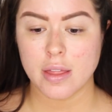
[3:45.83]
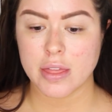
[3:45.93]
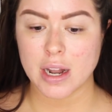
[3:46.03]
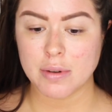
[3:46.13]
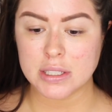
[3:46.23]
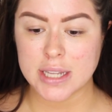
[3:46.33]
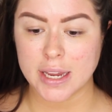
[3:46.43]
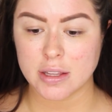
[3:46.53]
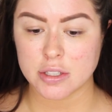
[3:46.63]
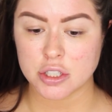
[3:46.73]
Then I'm going to
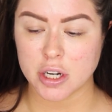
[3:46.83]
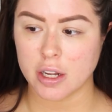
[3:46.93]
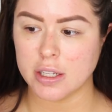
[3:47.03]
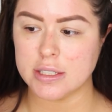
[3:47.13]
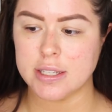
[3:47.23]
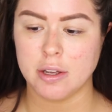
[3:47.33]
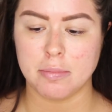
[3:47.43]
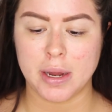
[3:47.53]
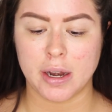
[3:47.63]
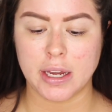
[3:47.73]
take the Charlotte
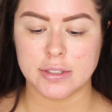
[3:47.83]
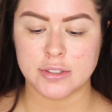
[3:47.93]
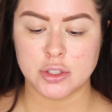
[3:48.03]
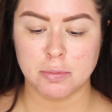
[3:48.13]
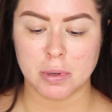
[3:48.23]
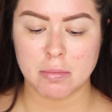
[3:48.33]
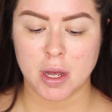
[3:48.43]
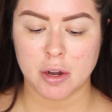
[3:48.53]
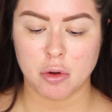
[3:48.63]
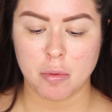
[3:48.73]
Tilbury
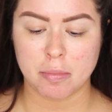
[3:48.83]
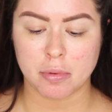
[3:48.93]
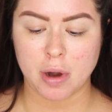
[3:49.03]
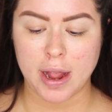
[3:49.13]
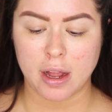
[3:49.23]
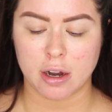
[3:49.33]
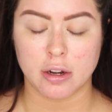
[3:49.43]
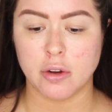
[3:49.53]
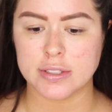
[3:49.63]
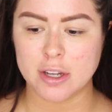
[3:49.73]
Supermodel Brow,
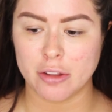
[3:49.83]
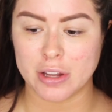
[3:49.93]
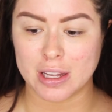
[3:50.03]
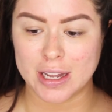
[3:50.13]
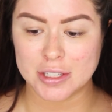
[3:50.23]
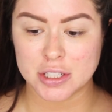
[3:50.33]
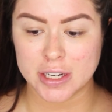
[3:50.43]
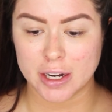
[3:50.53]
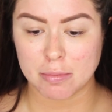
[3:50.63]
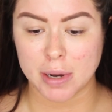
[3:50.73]
or no, it's called the
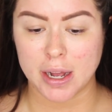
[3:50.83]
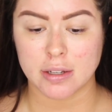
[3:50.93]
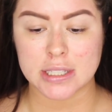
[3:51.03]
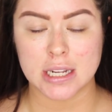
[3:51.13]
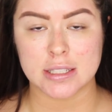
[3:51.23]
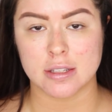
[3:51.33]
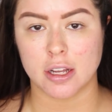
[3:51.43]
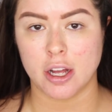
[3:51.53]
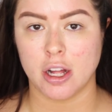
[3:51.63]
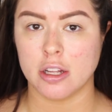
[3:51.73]
Legendary Brows, and it's in
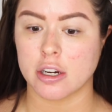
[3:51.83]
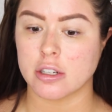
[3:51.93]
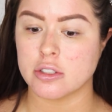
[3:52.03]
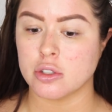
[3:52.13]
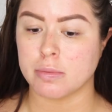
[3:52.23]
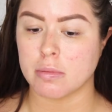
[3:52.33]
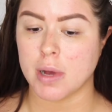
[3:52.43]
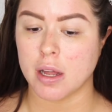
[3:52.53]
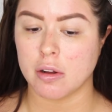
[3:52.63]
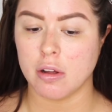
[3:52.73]
the color
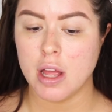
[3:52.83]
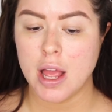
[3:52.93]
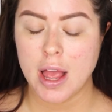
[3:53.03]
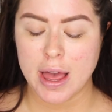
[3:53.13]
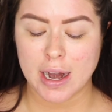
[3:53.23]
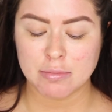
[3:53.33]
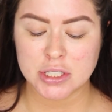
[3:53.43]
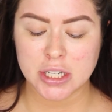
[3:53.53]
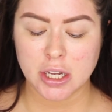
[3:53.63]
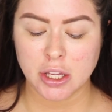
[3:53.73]
Supermodel. And I'm
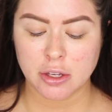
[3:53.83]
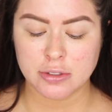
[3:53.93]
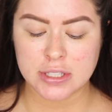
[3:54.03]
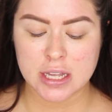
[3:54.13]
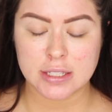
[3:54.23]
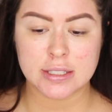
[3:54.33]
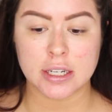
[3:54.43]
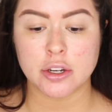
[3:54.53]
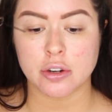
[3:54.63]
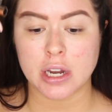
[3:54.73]
just going to use this
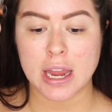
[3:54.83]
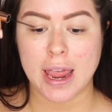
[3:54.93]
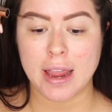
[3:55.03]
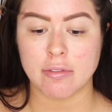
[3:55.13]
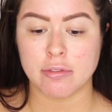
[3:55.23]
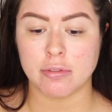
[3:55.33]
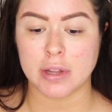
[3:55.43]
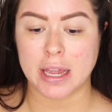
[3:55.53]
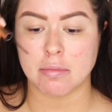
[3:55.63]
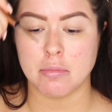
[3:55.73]
to create
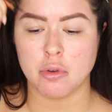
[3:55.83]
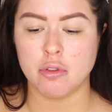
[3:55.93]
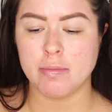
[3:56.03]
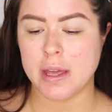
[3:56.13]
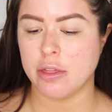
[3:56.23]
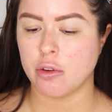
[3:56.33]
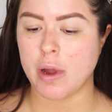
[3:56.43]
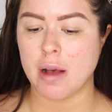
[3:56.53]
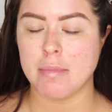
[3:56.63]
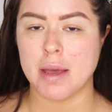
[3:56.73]
like movement
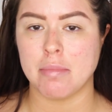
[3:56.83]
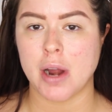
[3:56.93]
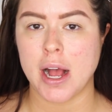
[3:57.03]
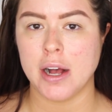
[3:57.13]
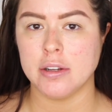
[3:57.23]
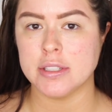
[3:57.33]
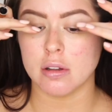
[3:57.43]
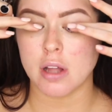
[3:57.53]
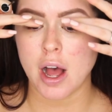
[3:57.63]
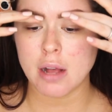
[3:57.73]
throughout my brow.
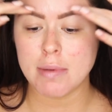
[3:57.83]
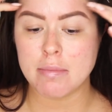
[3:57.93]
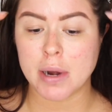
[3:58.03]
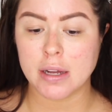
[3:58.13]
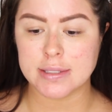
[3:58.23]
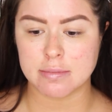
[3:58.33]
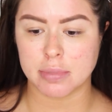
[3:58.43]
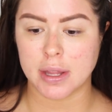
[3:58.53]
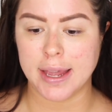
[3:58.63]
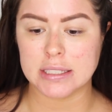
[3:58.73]
It'll lock my brows
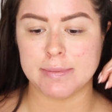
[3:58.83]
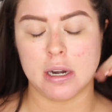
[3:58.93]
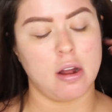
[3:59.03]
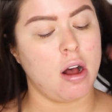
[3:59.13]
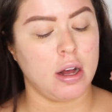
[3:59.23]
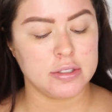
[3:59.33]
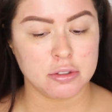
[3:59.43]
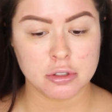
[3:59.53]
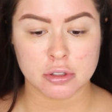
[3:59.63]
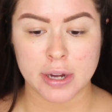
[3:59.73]
in place, but it'll
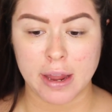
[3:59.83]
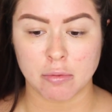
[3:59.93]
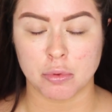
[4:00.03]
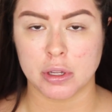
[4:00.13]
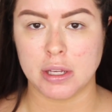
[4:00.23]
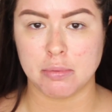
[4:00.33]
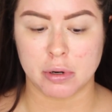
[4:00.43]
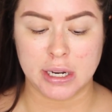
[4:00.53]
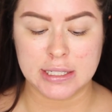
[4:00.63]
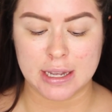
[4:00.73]
also create really
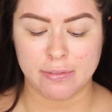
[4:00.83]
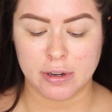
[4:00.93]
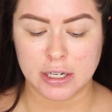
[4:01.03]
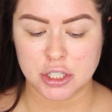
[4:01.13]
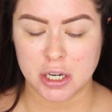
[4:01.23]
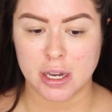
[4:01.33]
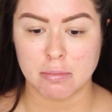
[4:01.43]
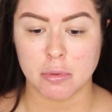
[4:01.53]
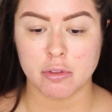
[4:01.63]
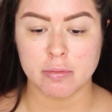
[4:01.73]
pretty definition
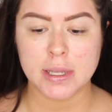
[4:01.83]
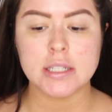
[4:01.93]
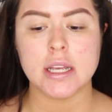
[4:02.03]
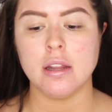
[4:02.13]
and movement